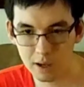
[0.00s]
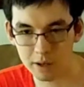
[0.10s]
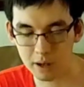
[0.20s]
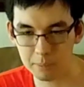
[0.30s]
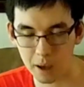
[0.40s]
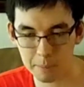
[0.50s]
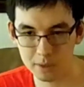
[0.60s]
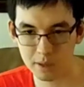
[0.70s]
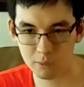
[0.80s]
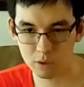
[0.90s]
I
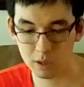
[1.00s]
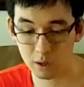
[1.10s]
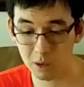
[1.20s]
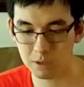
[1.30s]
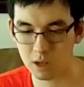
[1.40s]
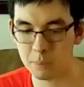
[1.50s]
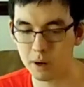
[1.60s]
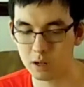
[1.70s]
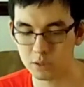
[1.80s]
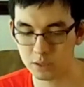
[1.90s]
mean that when they're able to compare
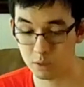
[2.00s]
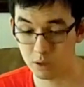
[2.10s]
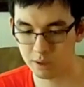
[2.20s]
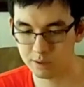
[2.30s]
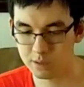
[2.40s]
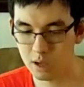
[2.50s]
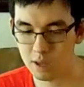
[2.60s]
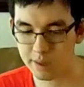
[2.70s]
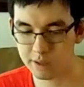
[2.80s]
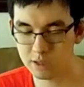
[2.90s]
and contrast with other things,
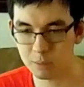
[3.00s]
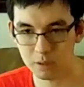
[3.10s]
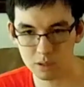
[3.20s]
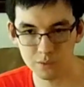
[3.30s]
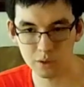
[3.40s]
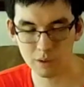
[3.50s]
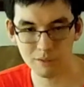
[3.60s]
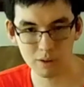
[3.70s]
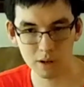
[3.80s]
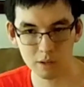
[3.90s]
they can still be useful even
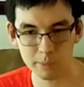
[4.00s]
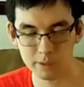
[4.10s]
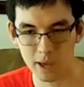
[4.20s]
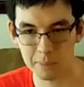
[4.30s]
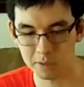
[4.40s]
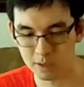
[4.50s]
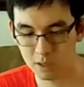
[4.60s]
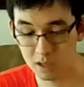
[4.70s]
if they're not meant to happen.